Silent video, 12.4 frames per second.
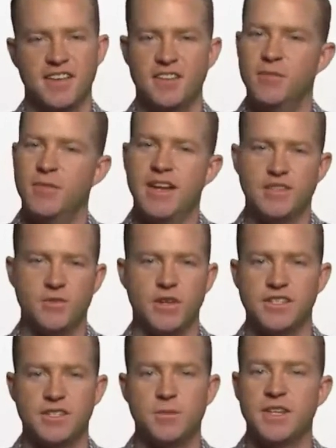you might as
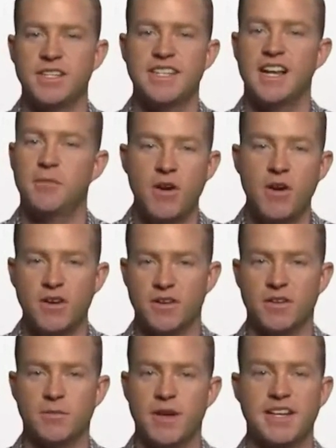well just be a
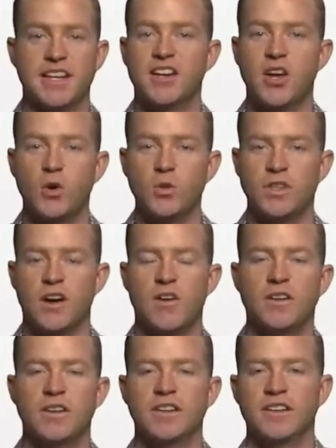telemarketer making a cold
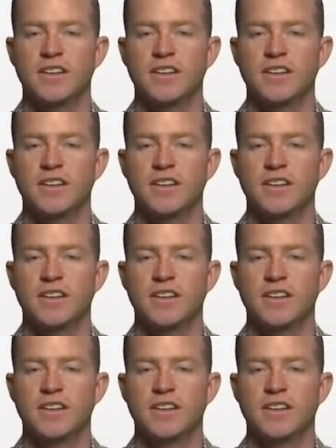call.